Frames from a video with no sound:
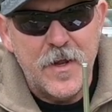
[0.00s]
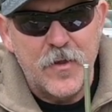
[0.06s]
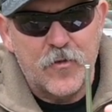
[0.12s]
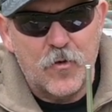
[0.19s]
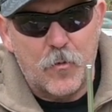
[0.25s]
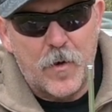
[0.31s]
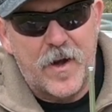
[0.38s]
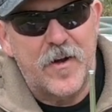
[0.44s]

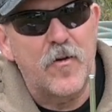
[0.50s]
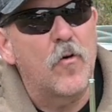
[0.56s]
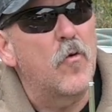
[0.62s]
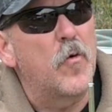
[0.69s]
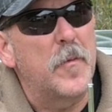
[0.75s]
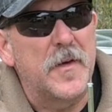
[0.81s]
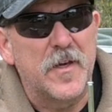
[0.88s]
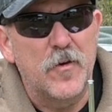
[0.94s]
The radio
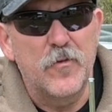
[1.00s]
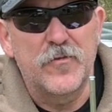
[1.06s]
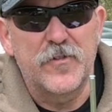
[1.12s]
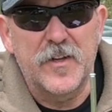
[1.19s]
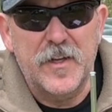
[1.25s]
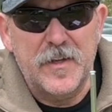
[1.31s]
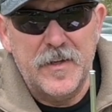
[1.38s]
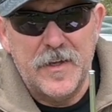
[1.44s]
we'll be
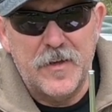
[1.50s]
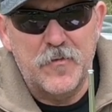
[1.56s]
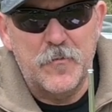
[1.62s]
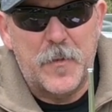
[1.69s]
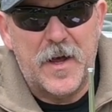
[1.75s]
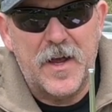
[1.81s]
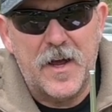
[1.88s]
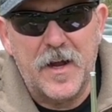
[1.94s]
using is
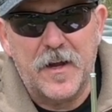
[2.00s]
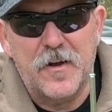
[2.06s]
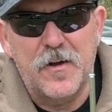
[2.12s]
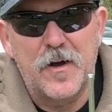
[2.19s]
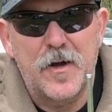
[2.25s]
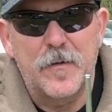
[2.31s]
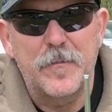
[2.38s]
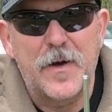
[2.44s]
my
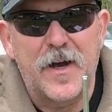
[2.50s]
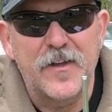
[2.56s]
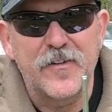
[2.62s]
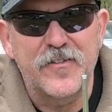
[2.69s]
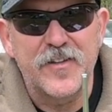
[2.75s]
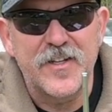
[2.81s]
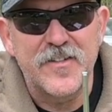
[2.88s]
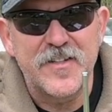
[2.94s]
ICOM I
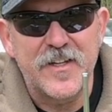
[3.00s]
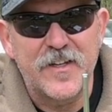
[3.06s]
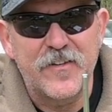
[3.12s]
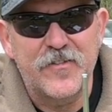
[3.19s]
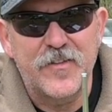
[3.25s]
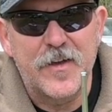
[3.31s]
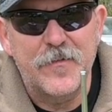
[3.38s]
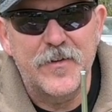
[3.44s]
C T
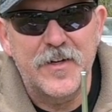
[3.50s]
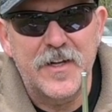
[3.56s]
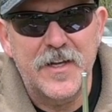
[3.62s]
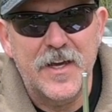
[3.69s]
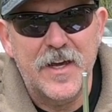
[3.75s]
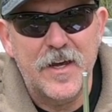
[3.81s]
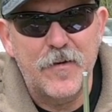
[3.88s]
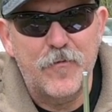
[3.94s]

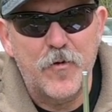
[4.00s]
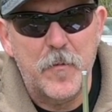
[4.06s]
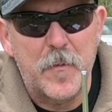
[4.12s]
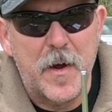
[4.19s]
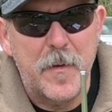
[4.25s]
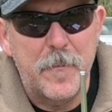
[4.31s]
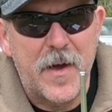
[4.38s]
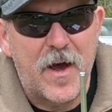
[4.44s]
seventy A from
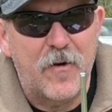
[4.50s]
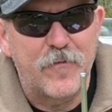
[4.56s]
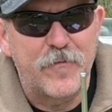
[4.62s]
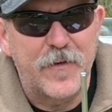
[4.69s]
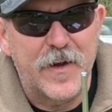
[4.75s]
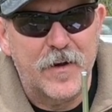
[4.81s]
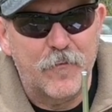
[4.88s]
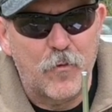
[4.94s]
my
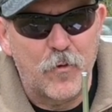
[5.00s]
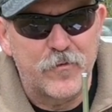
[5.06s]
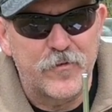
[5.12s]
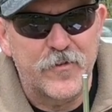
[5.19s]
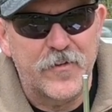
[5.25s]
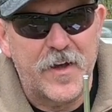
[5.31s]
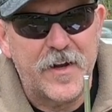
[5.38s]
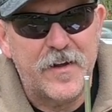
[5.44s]
Baofeng
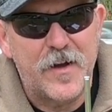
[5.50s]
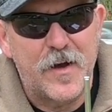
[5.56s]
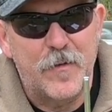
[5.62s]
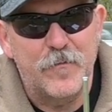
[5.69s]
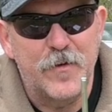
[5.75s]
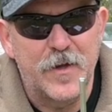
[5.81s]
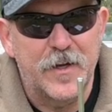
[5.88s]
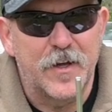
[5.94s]
versus
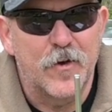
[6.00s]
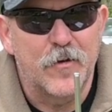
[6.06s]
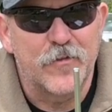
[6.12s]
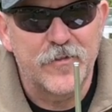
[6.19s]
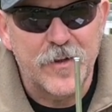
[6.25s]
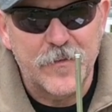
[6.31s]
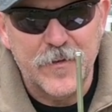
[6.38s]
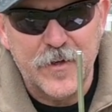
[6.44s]
ICOM video
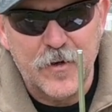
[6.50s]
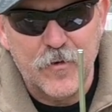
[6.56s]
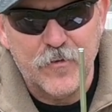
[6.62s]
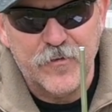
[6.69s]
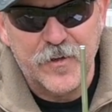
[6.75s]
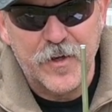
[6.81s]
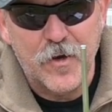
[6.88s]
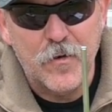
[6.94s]
seven
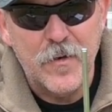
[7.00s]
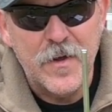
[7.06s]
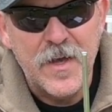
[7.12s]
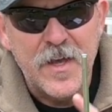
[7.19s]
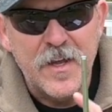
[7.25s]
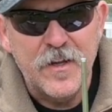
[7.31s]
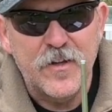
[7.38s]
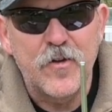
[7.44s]
years ago,
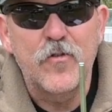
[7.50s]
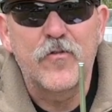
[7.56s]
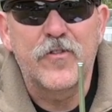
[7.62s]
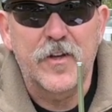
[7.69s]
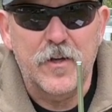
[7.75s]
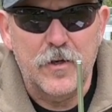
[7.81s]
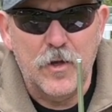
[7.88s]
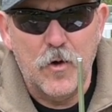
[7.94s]

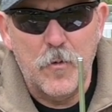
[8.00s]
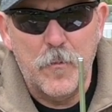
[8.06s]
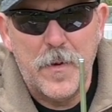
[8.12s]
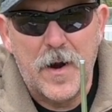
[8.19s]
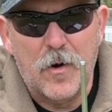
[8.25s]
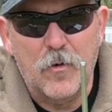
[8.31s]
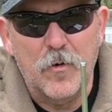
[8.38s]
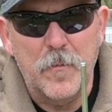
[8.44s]
using a low
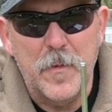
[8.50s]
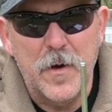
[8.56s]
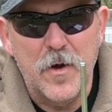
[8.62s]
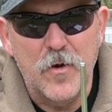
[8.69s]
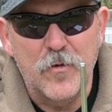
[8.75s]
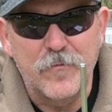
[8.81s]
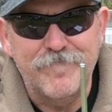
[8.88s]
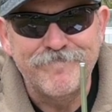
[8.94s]
power
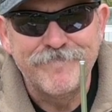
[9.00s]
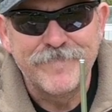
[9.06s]
mode.